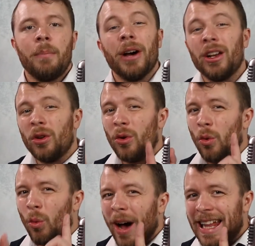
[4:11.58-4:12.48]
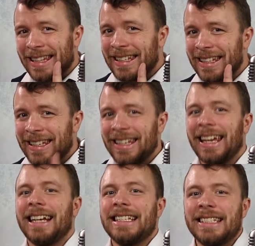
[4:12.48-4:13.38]
But what
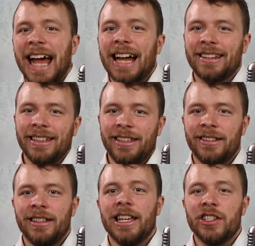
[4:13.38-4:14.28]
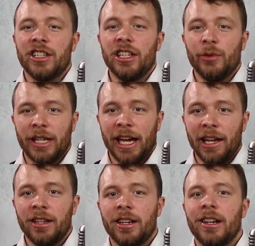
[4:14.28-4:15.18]
exactly is the
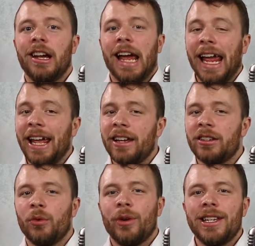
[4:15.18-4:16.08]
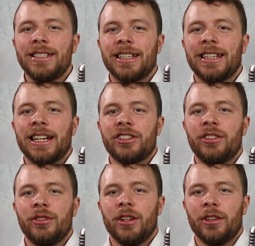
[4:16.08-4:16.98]
UK, and what is the
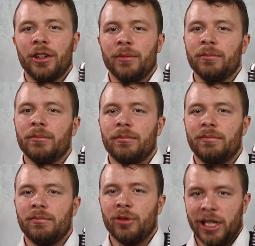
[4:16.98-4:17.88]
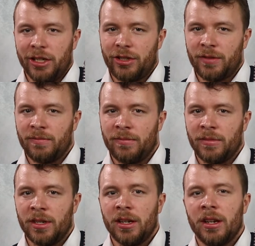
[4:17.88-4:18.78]
connection to the term British?
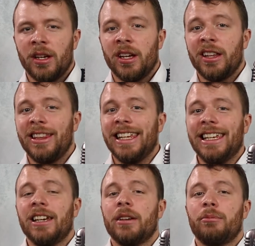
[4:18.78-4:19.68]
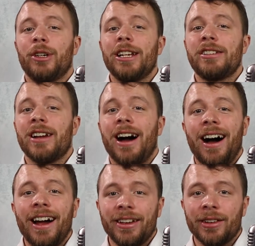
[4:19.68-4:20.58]
The British
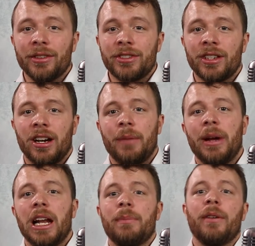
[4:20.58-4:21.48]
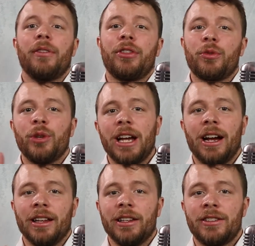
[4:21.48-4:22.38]
Isles are made up of 3
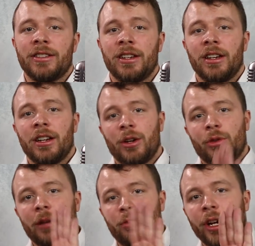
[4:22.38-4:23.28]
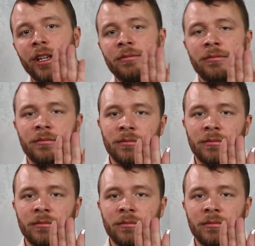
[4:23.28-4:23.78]
islands: Great Britain,